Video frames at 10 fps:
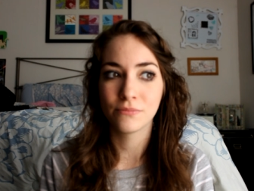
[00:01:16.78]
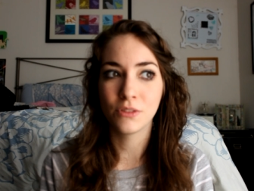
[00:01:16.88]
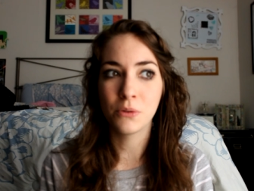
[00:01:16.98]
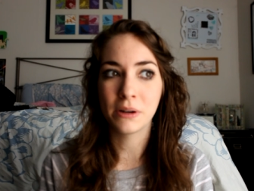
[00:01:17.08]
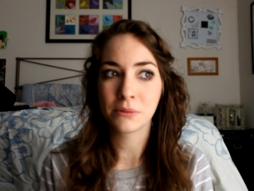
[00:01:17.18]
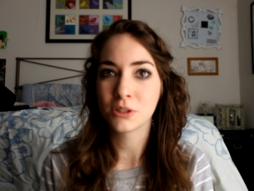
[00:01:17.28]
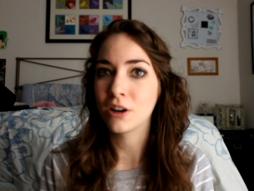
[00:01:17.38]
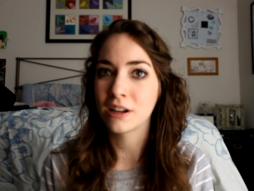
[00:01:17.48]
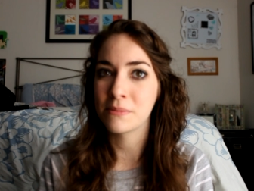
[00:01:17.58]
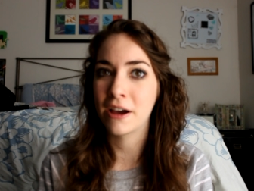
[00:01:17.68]
knew what he was
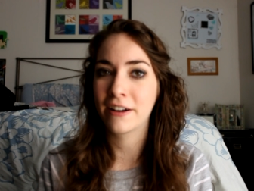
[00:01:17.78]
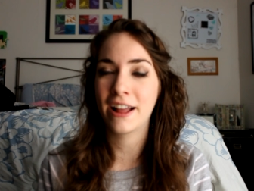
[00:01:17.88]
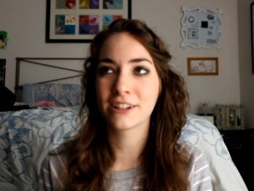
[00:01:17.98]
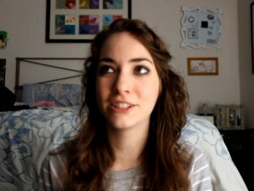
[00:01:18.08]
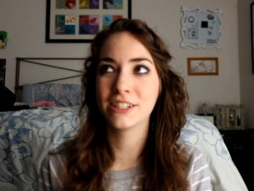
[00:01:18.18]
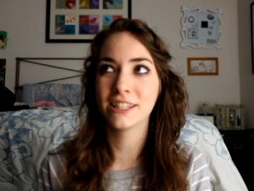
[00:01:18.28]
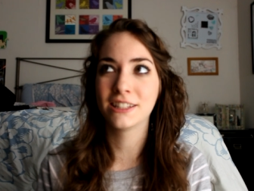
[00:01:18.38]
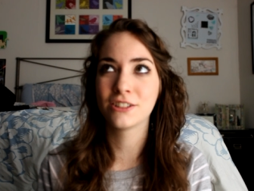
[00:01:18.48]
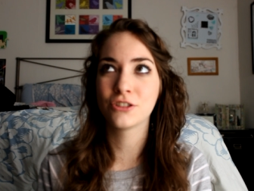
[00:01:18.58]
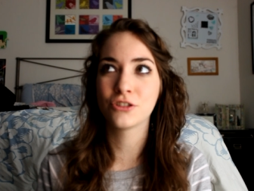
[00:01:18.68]
talking about and actually did
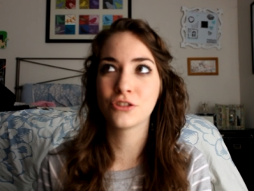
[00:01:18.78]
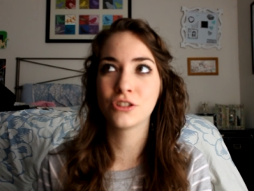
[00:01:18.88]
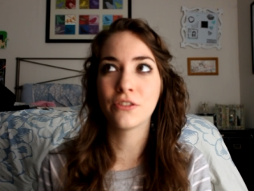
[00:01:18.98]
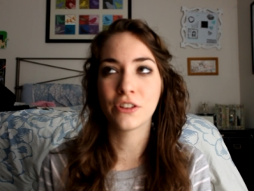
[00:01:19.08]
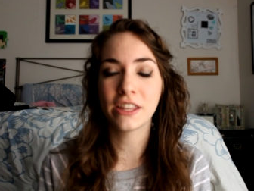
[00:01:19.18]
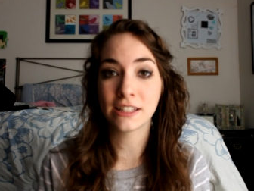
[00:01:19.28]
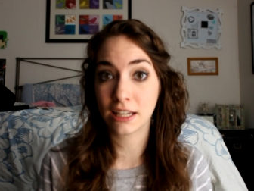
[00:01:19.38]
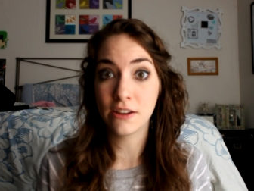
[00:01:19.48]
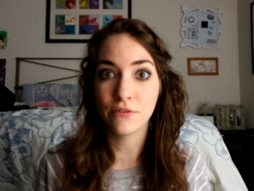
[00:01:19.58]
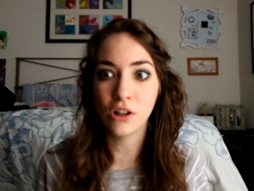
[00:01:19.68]
different things
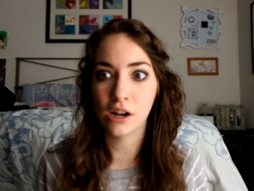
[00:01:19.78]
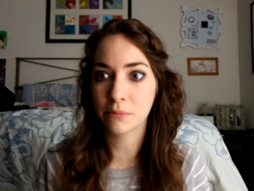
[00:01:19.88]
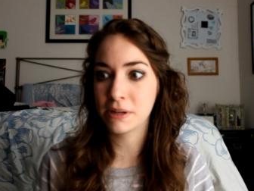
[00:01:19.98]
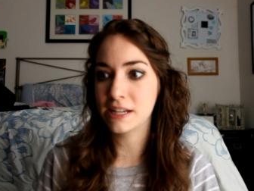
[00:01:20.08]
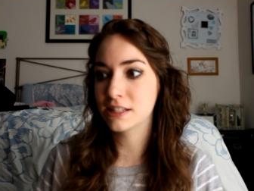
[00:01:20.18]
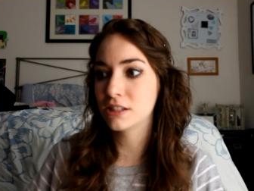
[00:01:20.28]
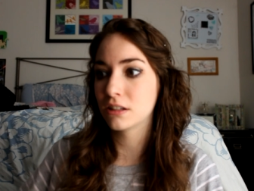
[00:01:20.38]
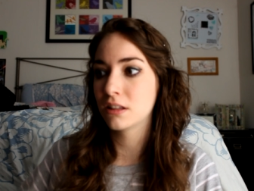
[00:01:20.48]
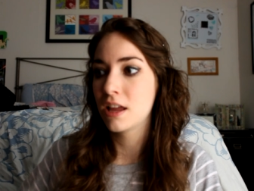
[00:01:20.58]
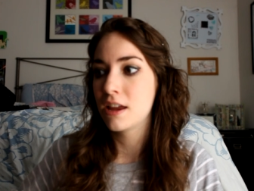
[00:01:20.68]
like he vlogged but he
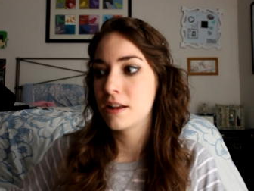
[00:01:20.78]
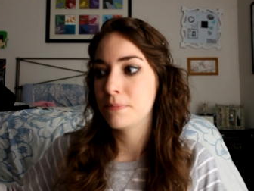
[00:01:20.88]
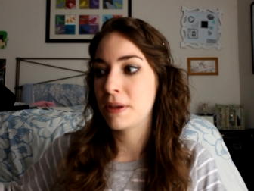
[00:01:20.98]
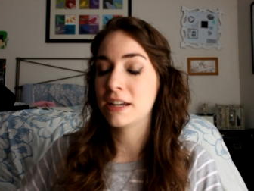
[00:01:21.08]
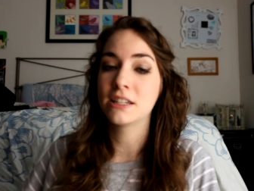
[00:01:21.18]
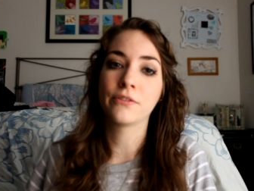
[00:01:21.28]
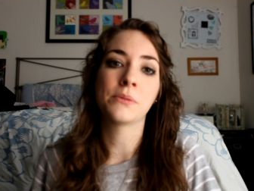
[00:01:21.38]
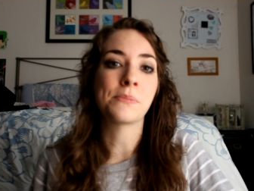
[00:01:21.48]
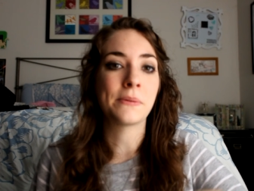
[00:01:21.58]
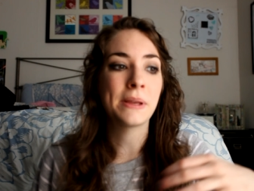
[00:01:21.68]
still made it
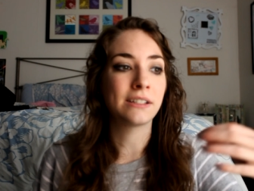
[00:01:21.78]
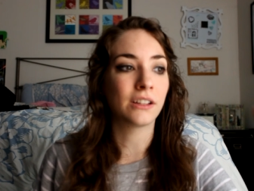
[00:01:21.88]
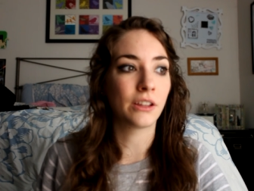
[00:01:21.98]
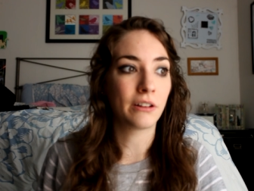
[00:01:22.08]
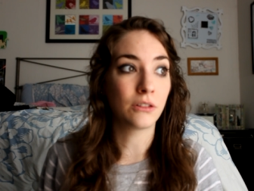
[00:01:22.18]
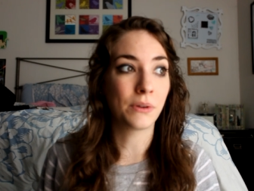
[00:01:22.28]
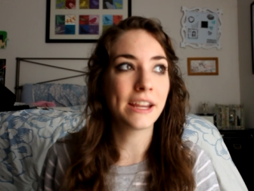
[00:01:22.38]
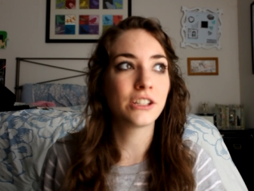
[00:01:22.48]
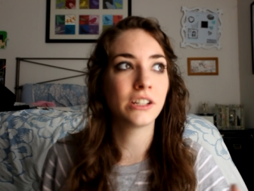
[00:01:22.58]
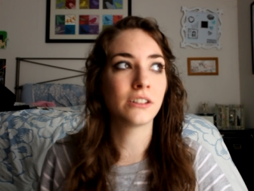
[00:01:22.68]
different based on like
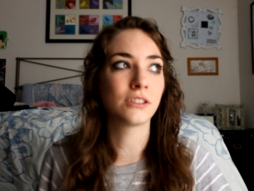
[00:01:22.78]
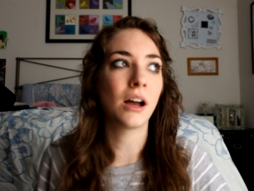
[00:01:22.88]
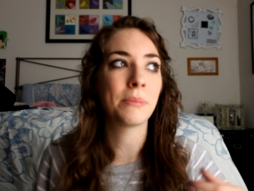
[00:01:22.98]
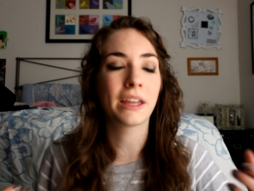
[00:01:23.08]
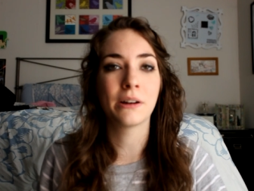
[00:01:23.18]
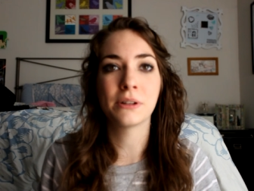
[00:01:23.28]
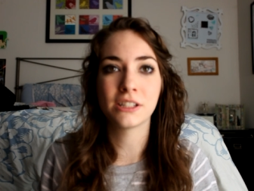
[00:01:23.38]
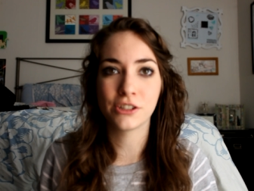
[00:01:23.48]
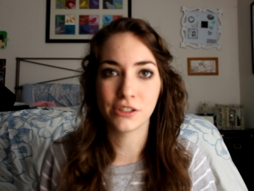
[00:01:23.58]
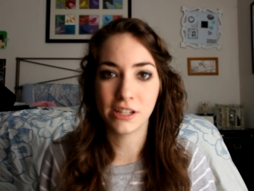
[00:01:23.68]
location or topic and it
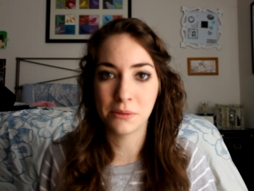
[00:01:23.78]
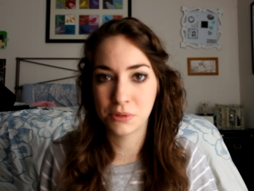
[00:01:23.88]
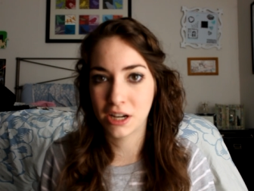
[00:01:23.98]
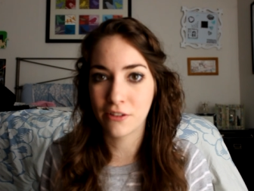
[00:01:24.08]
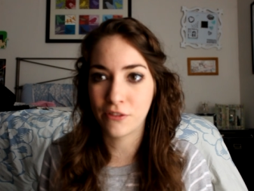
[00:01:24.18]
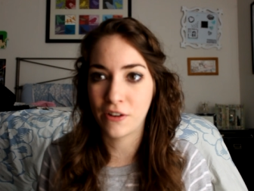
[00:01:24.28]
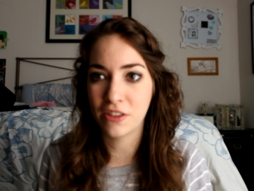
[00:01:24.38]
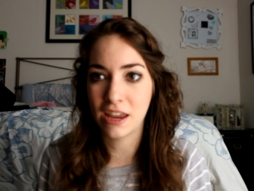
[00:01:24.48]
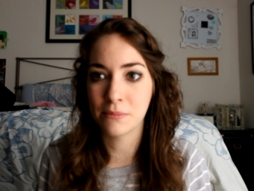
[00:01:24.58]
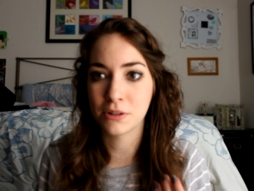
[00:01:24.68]
wasn't just him sitting in front
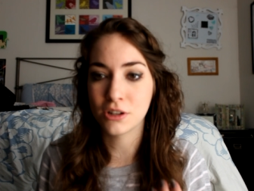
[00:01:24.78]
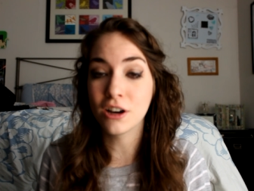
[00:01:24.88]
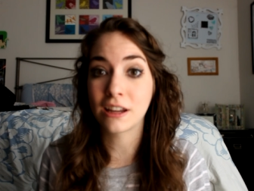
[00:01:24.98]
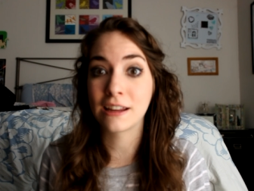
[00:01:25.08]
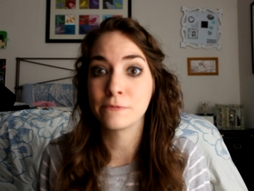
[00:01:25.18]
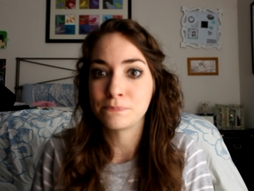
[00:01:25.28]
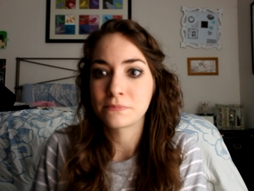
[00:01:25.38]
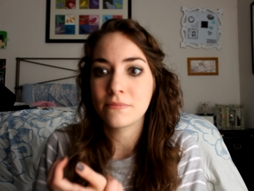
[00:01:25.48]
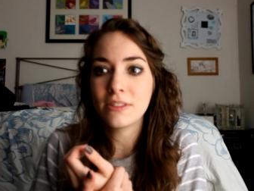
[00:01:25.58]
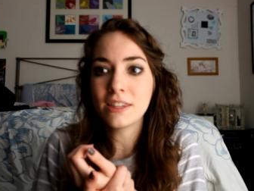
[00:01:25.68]
of the camera talking
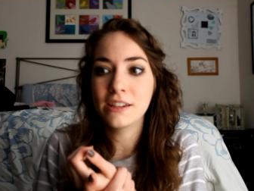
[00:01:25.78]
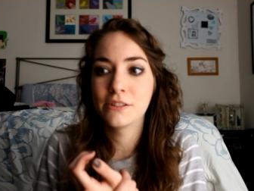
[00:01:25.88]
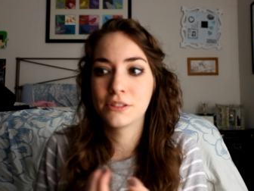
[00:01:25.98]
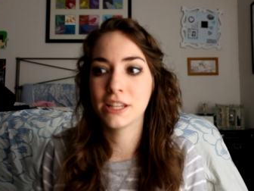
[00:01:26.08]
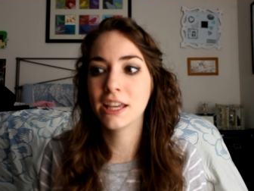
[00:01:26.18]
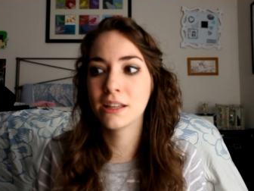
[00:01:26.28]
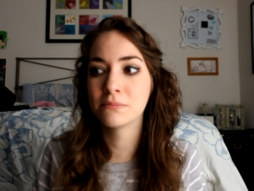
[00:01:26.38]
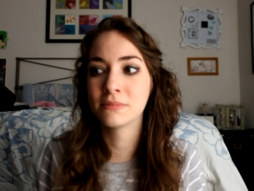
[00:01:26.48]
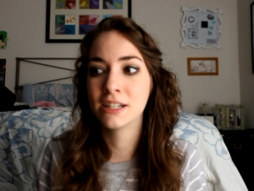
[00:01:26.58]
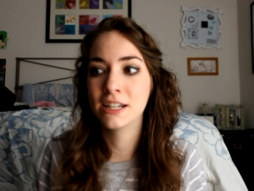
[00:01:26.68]
it was
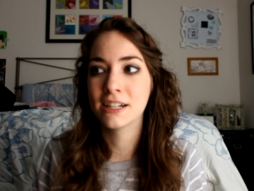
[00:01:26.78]
him